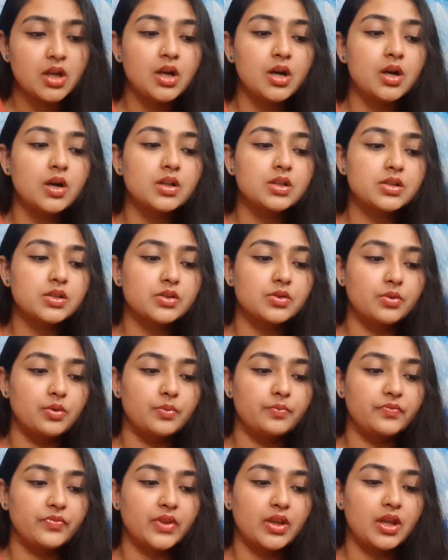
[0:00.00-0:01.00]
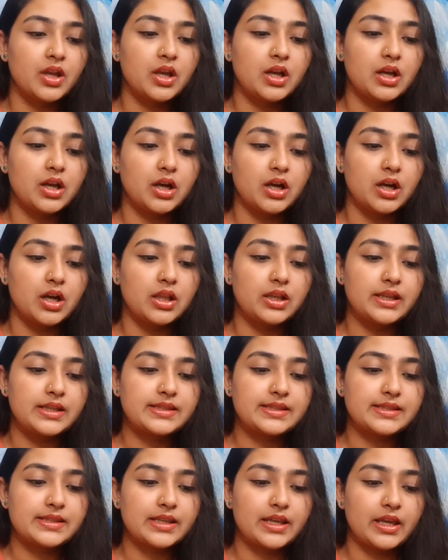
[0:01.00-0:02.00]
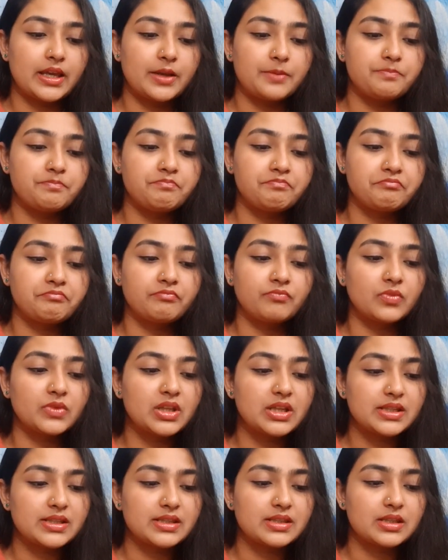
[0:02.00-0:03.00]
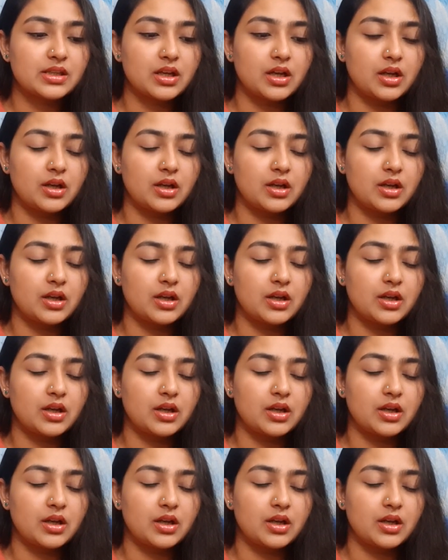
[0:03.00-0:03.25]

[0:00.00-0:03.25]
Also, let's say this